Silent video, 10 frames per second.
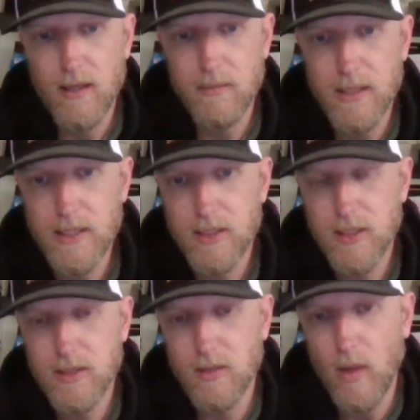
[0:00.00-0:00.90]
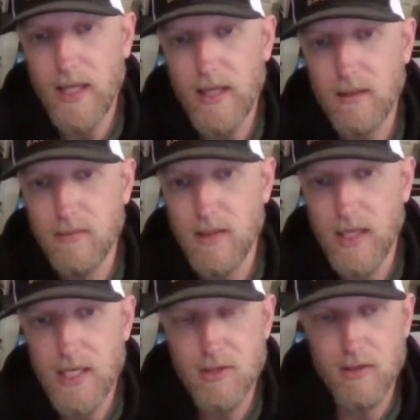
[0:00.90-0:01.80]
It's just the way that the
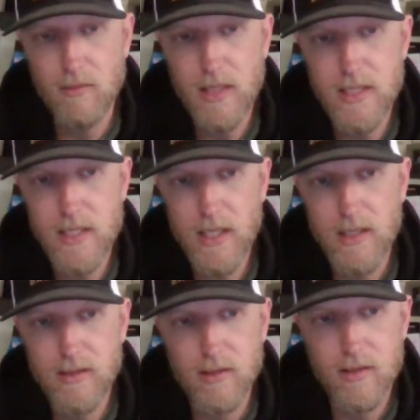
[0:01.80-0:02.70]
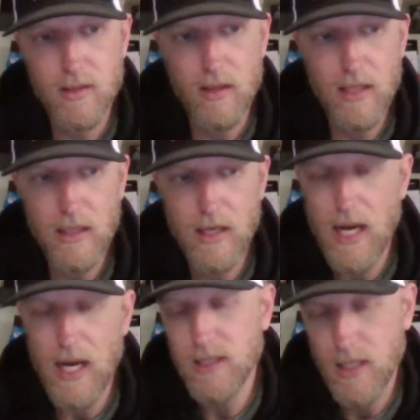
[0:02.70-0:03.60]
nature of the beast is. There's
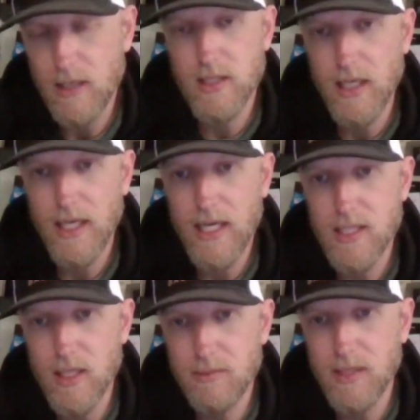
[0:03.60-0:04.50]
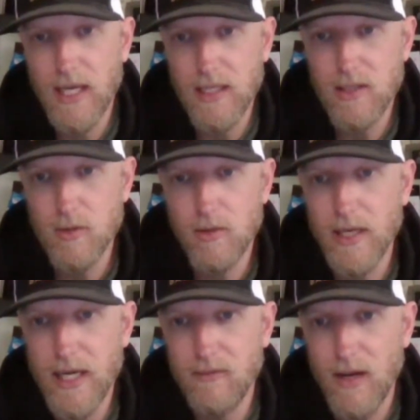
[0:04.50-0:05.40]
college hitters can catch up to 92 to
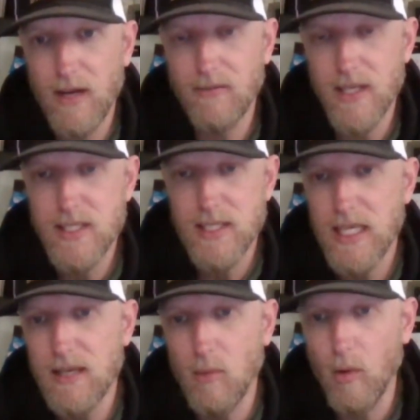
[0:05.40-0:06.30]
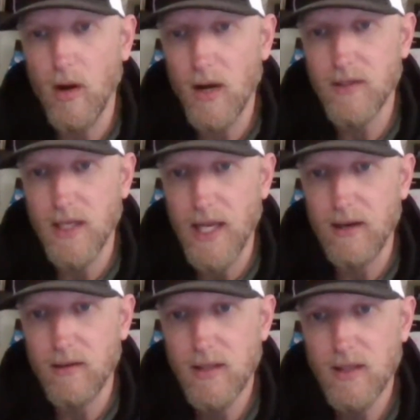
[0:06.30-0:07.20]
95. They see it more often
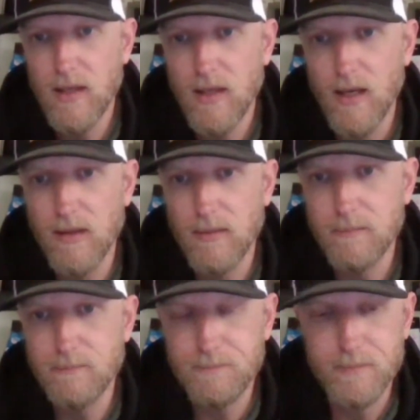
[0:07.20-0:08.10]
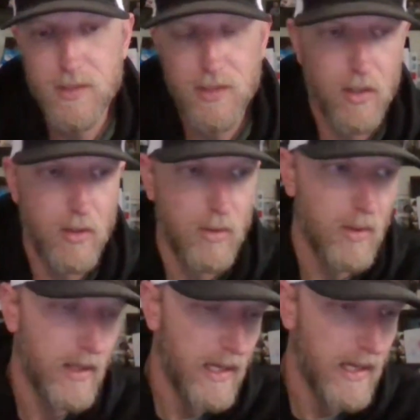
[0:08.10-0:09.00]
now. So
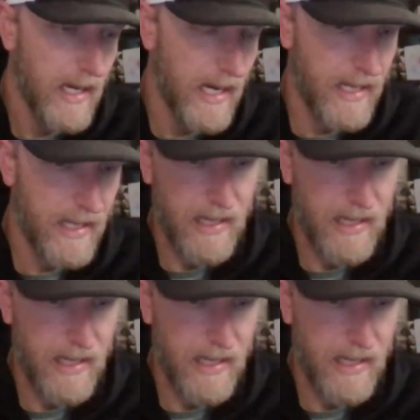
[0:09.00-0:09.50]
I,